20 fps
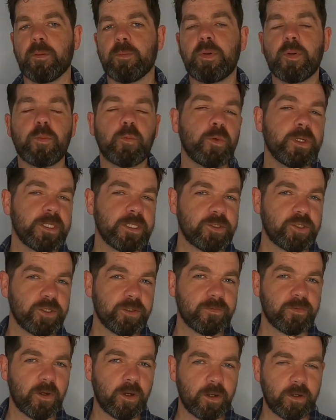But which
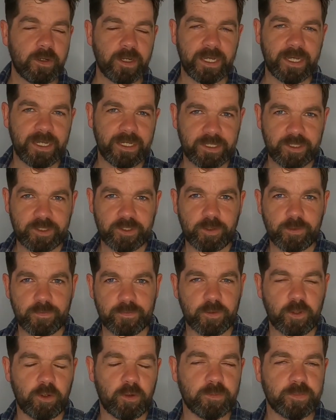of our
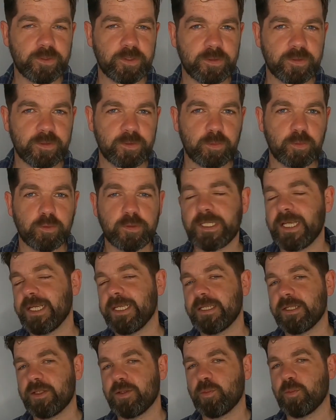airsoft options will
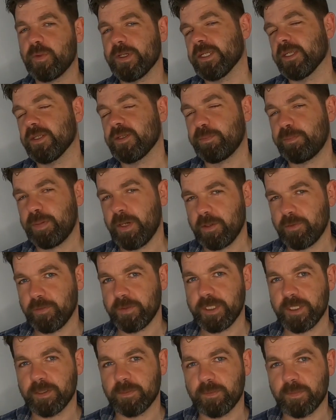take the winner's
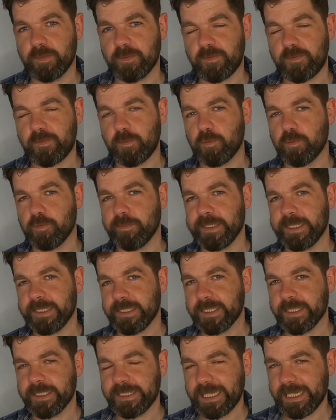podium for me
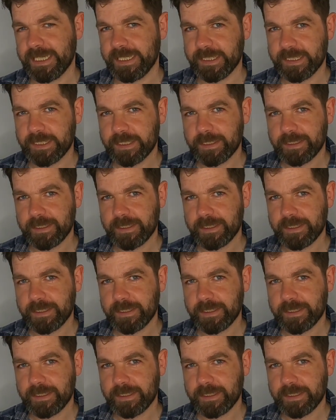today?